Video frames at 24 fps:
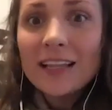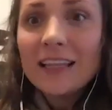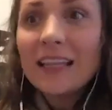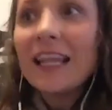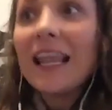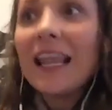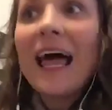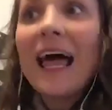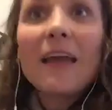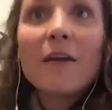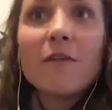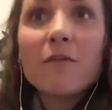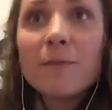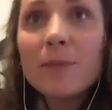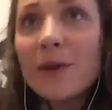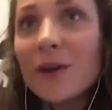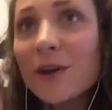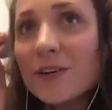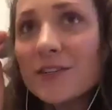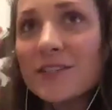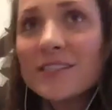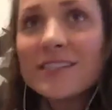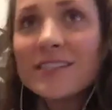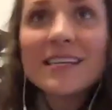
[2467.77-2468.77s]
life,
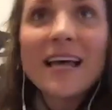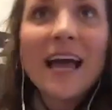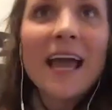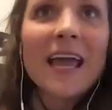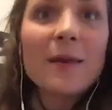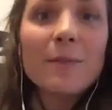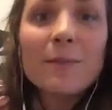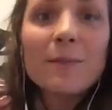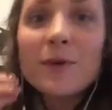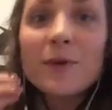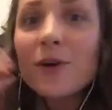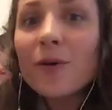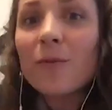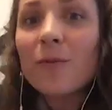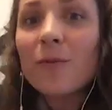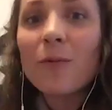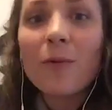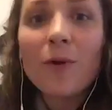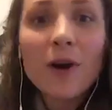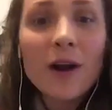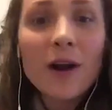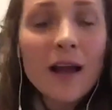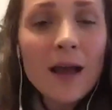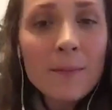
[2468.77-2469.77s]
pure sight, pure
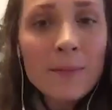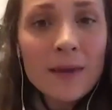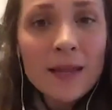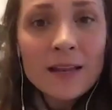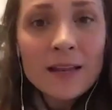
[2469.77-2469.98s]
work.